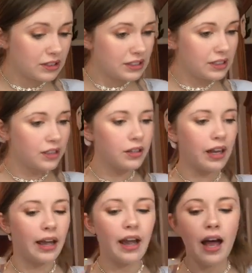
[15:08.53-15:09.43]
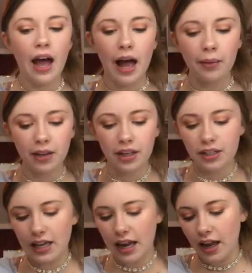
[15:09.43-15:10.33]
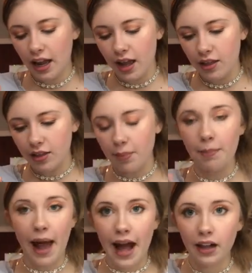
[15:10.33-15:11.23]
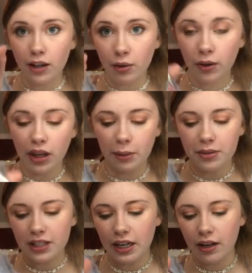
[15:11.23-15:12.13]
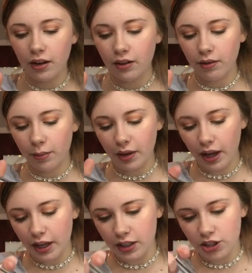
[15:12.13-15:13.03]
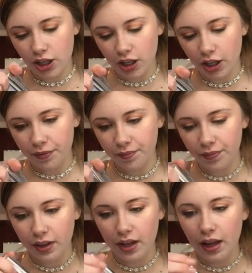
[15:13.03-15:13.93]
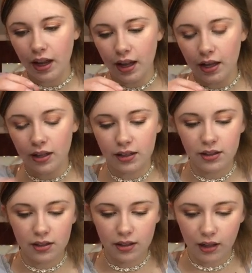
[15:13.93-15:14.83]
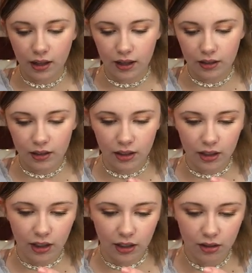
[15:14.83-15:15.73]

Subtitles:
Okay, I'm gonna take the matte liquid lipstick from the Kylie Jenner, and this is the color.